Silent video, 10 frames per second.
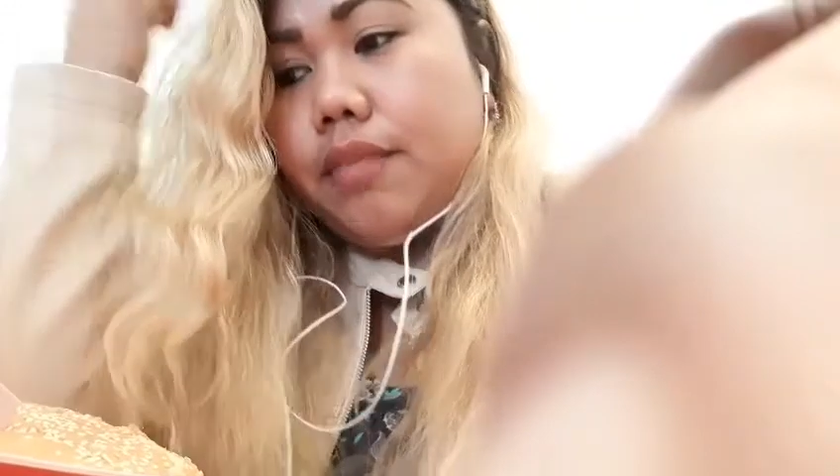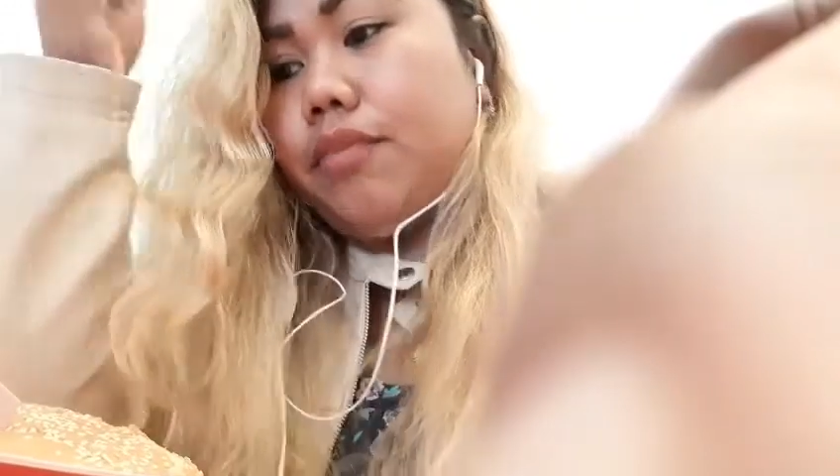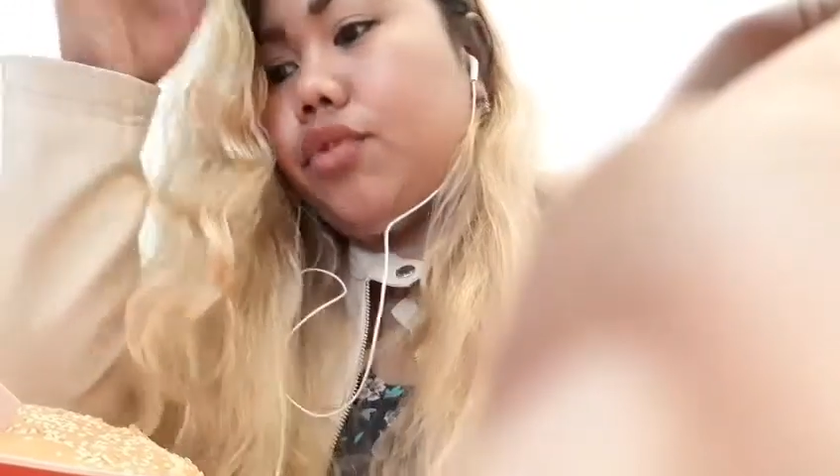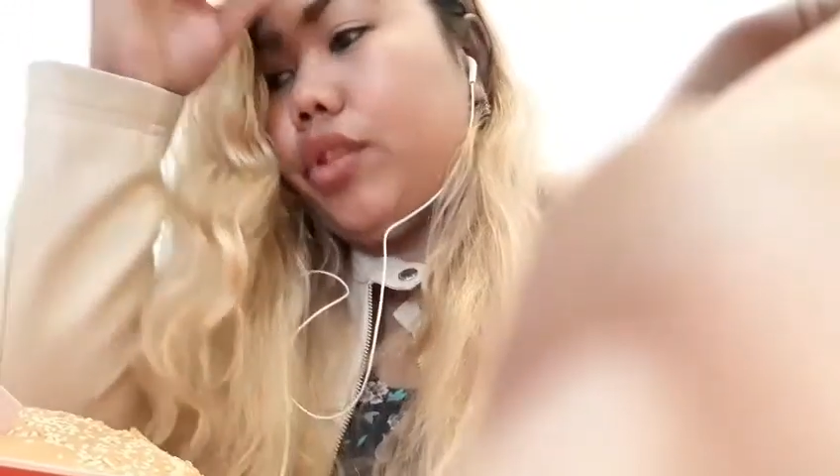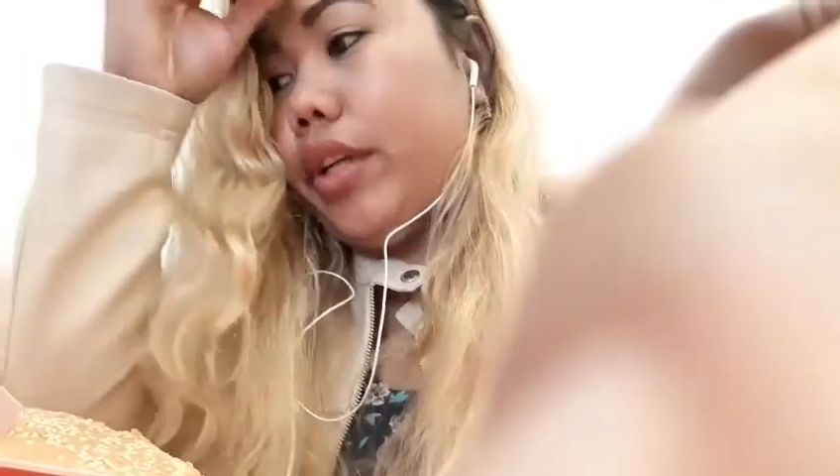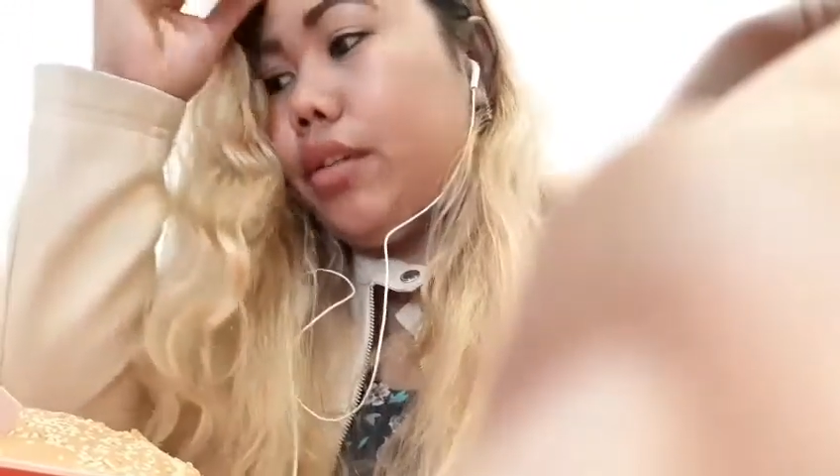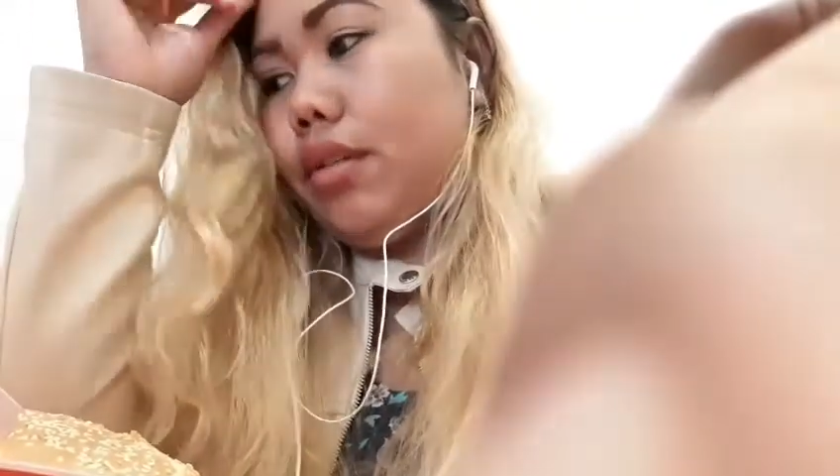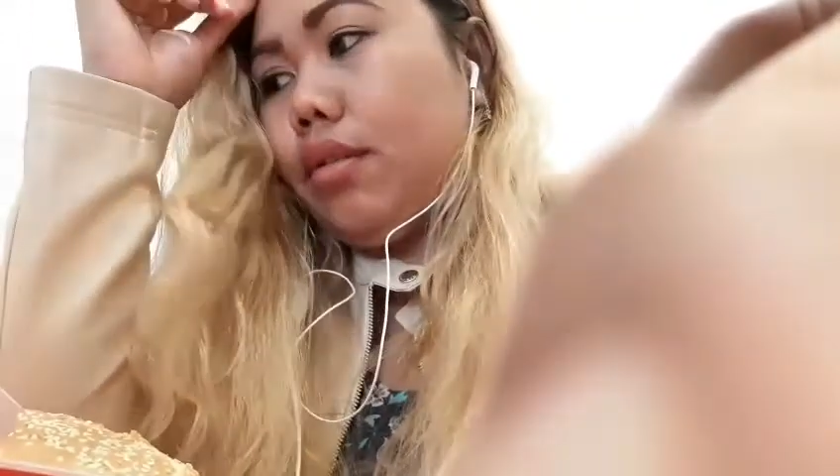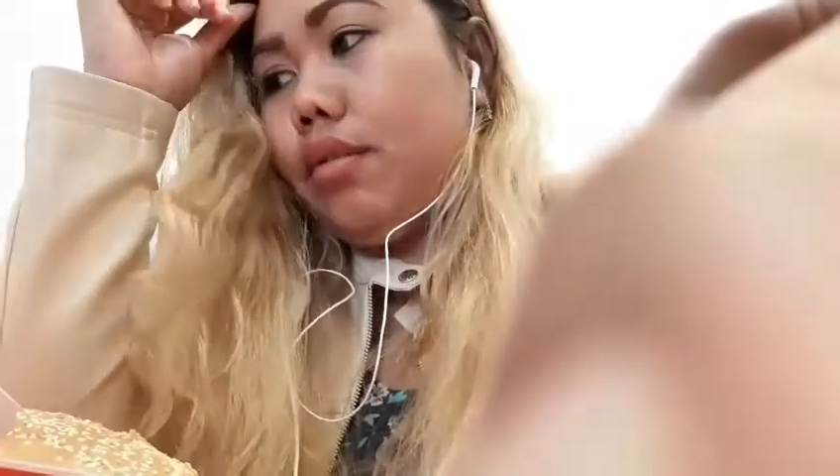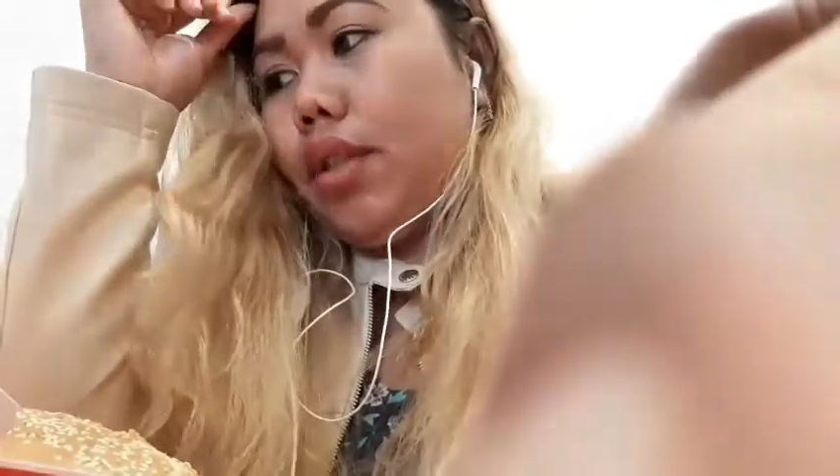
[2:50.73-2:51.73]
I'm
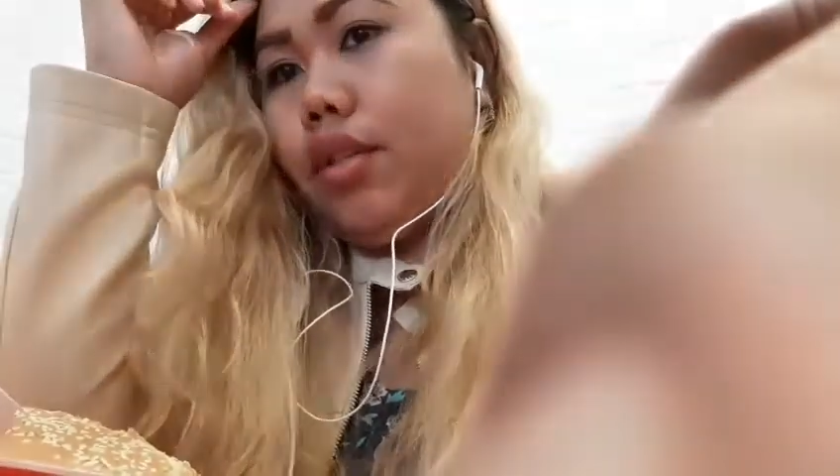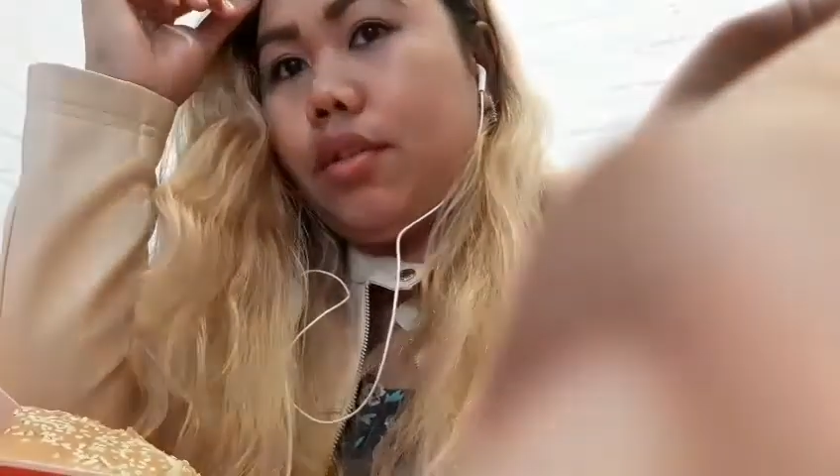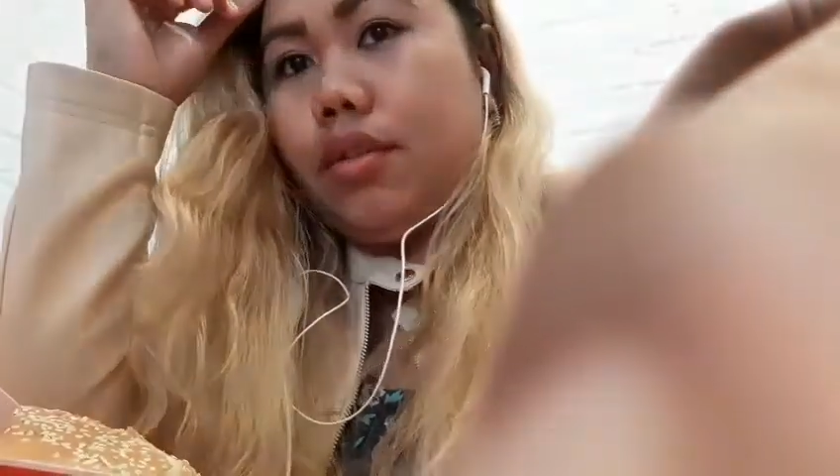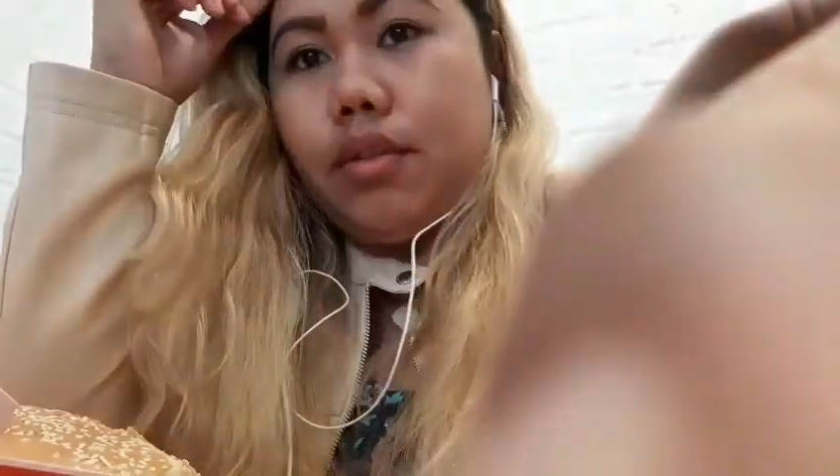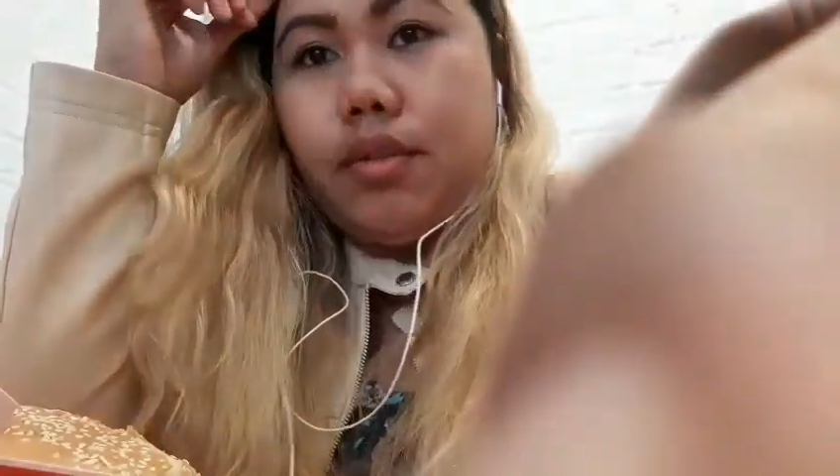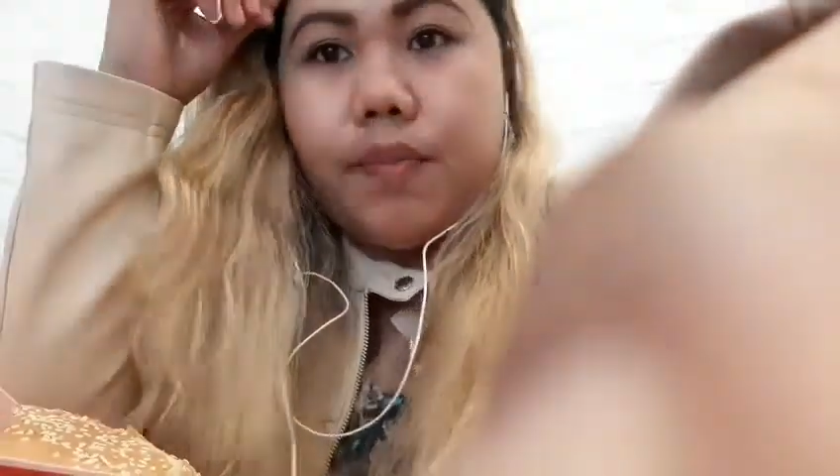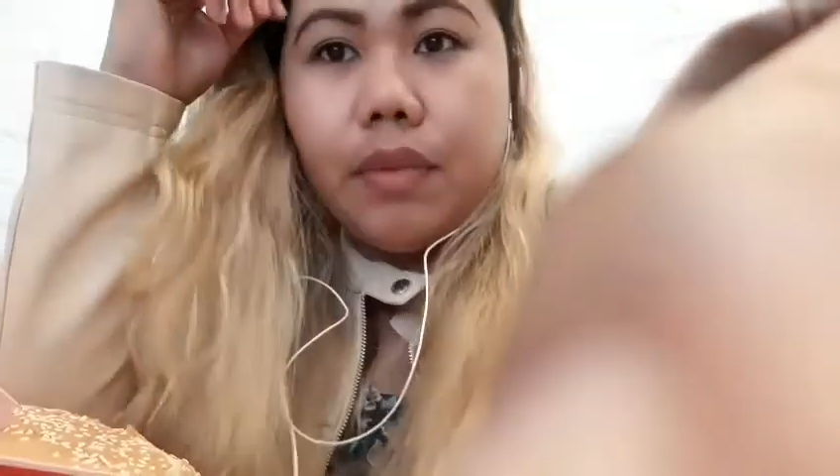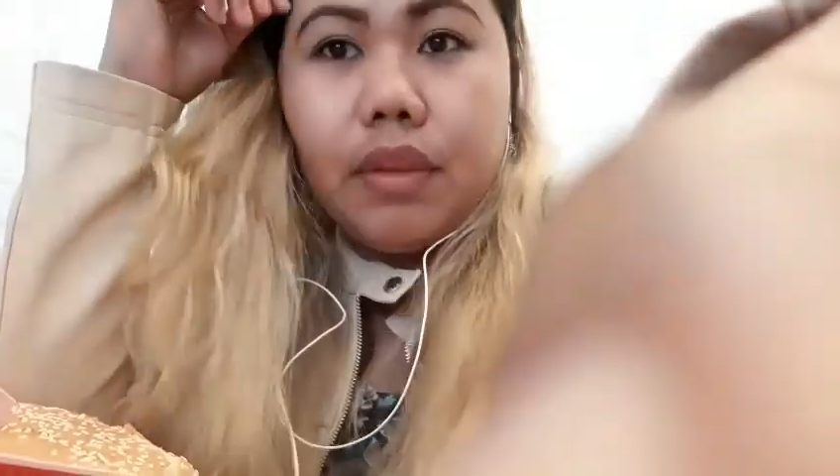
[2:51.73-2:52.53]
trying to,